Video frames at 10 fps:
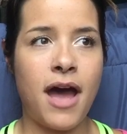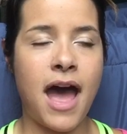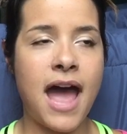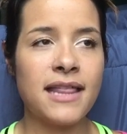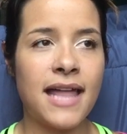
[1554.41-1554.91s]

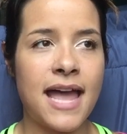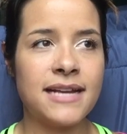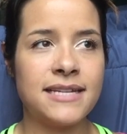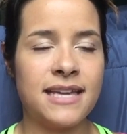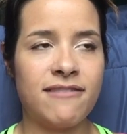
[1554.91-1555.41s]
I
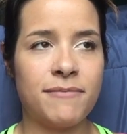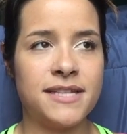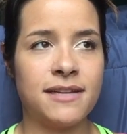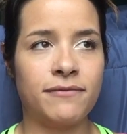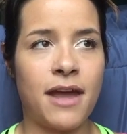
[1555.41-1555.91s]
like to give
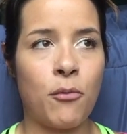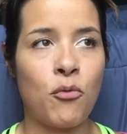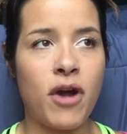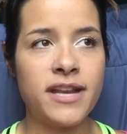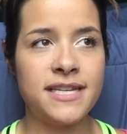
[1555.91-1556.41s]
myself that
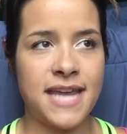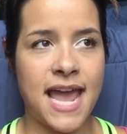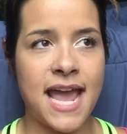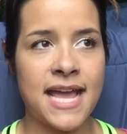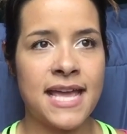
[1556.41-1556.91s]
one
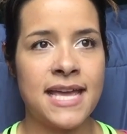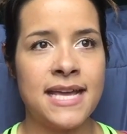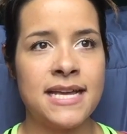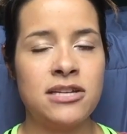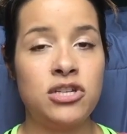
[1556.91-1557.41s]
day
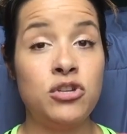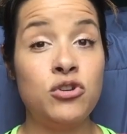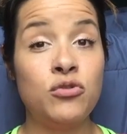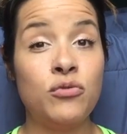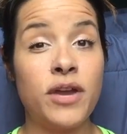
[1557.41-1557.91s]

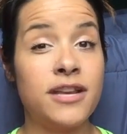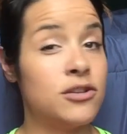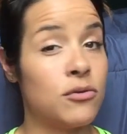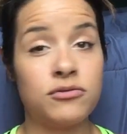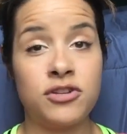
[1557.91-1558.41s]
to
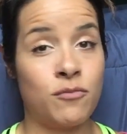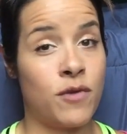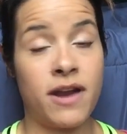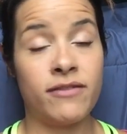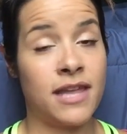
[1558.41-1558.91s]
indulge in
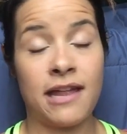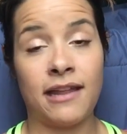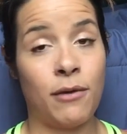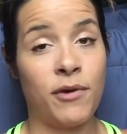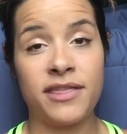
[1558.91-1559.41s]
whatever the hell
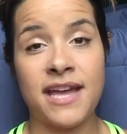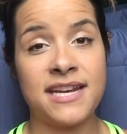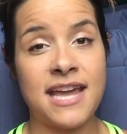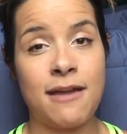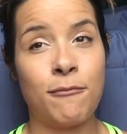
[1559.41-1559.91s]
I want that day.